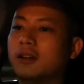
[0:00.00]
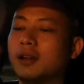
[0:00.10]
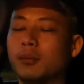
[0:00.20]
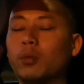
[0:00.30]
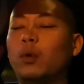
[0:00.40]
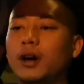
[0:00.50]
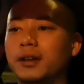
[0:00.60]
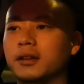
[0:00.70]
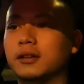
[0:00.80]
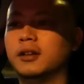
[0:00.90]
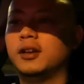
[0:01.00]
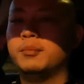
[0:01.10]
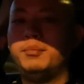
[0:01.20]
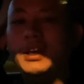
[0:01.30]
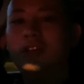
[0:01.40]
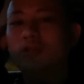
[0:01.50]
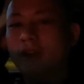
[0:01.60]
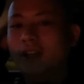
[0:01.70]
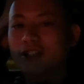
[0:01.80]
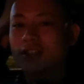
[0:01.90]
Number one, be
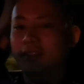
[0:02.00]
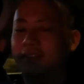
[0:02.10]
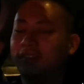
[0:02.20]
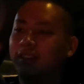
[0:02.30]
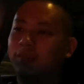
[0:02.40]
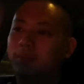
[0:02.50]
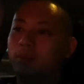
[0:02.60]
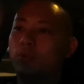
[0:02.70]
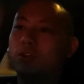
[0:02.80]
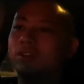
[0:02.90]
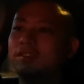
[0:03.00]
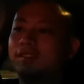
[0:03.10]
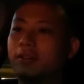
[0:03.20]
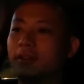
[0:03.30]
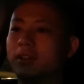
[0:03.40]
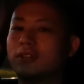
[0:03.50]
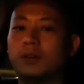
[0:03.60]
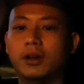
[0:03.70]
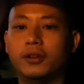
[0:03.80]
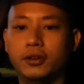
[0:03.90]
gracious and be more considerate to
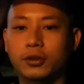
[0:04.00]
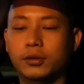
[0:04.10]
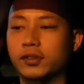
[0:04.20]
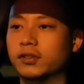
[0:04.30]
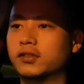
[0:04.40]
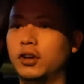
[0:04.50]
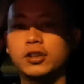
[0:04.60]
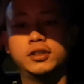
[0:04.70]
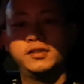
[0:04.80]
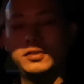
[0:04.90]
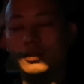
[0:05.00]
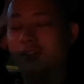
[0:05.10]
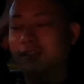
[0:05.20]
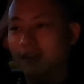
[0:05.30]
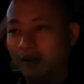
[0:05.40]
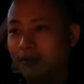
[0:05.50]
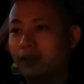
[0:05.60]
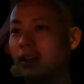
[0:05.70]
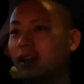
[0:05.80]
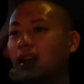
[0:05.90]
other users, not just to yourself.
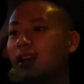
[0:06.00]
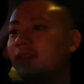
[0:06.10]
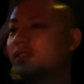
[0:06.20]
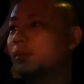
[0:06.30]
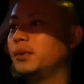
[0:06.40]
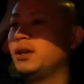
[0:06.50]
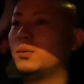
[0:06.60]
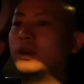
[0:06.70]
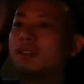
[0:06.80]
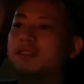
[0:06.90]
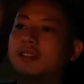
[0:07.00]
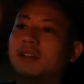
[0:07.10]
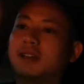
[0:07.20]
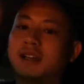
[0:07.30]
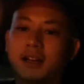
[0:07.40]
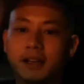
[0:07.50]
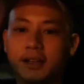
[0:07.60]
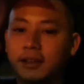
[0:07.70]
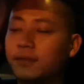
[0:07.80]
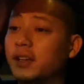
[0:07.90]
If somebody wants to cut
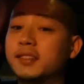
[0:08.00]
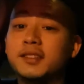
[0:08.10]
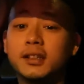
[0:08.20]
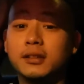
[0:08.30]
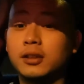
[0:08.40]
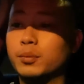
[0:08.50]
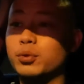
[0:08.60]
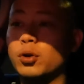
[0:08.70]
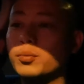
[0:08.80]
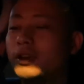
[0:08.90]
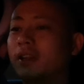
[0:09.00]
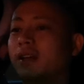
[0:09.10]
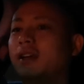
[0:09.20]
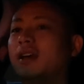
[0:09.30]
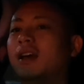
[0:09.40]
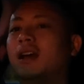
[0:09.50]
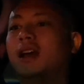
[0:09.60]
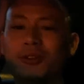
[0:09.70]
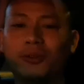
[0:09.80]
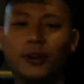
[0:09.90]
in, if they signal appropriately,
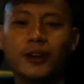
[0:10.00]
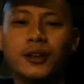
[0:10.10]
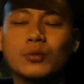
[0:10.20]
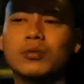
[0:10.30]
you're not in a